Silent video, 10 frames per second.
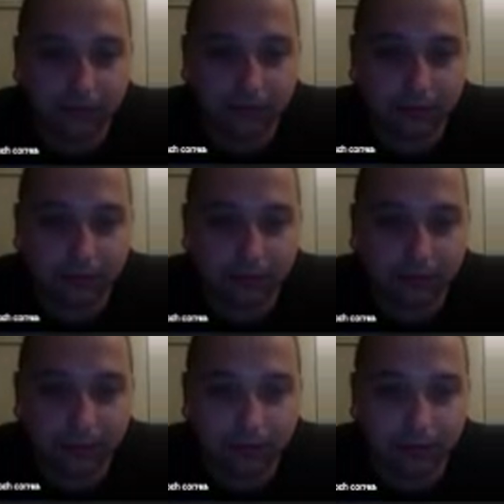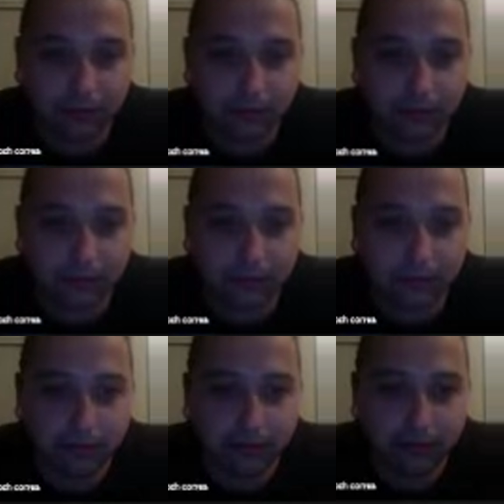
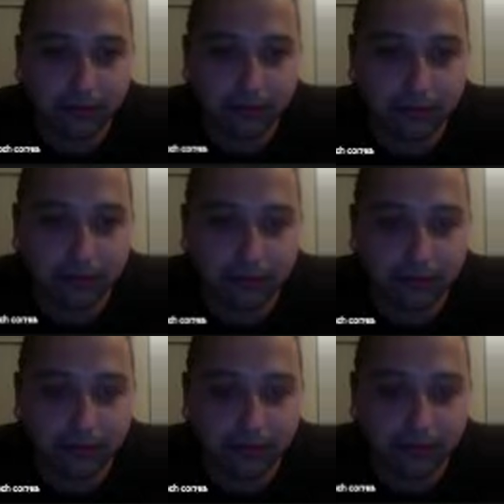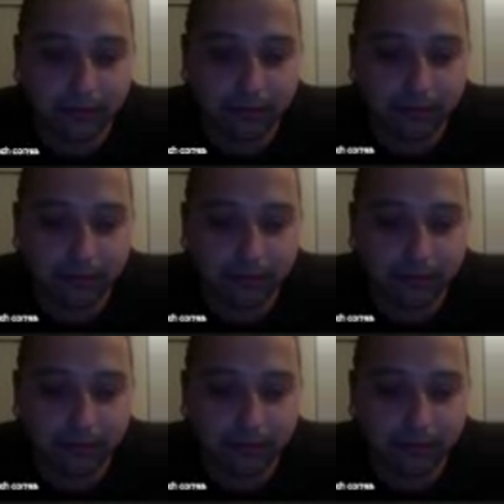No words are spoken by the person on screen.